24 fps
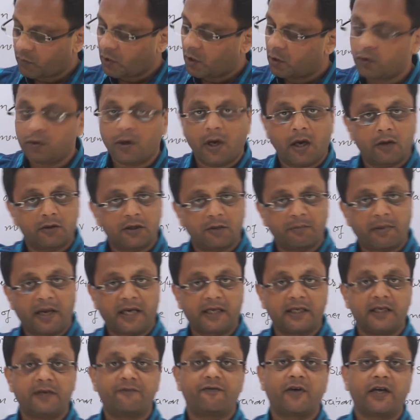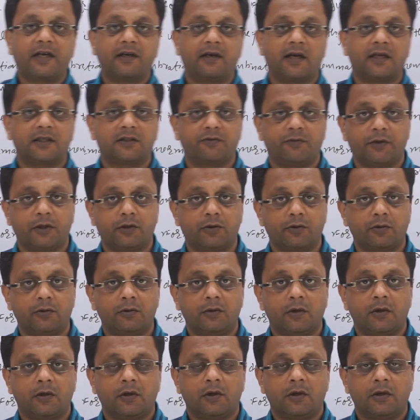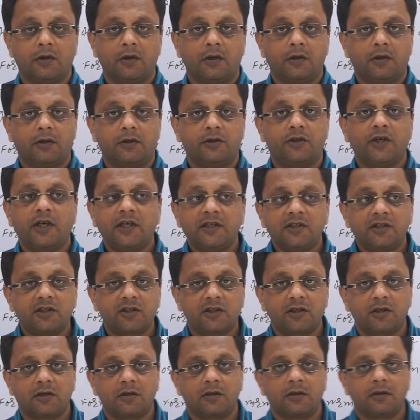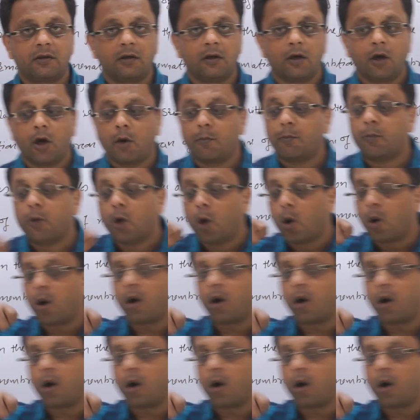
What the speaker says: you have the magnifying glass with you, just blow